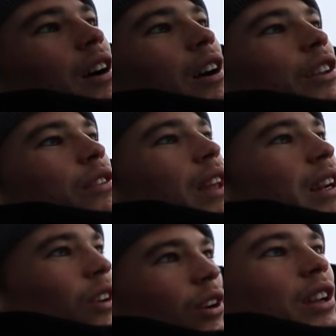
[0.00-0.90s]
Uh, you've
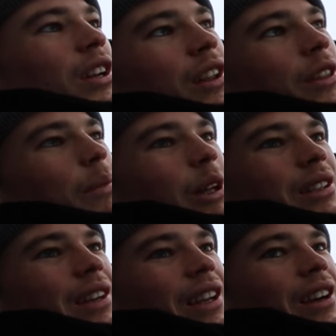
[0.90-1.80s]
then got another
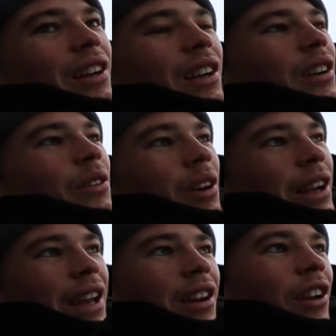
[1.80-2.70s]
button here,
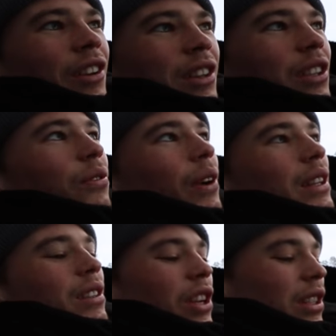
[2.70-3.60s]
again, under these
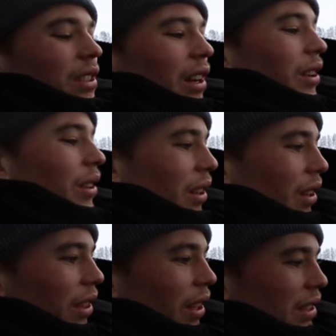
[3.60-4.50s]
fighter jet styled
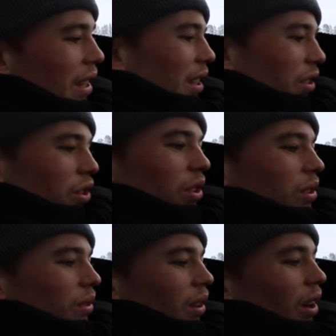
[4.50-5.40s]
uh, things, and it's
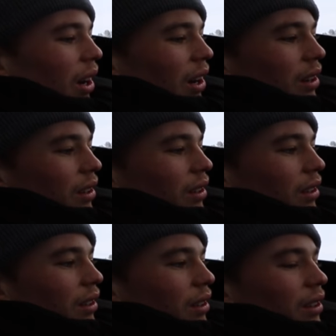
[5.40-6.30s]
just, oh,
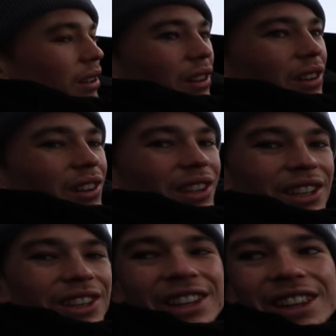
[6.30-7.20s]

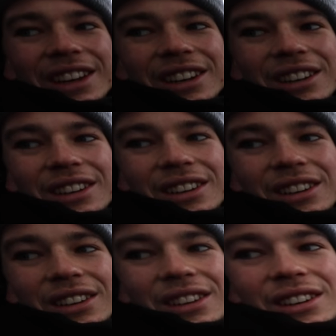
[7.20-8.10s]
can you hear that? Yeah.
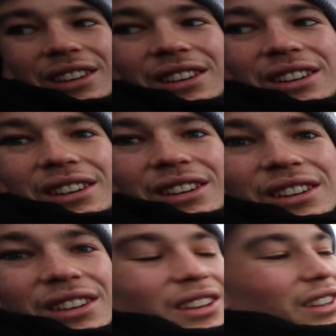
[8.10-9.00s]

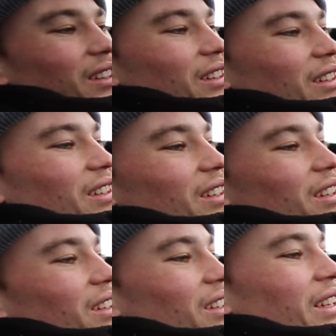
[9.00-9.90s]
It's
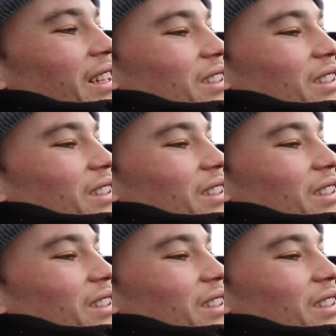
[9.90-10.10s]
insane.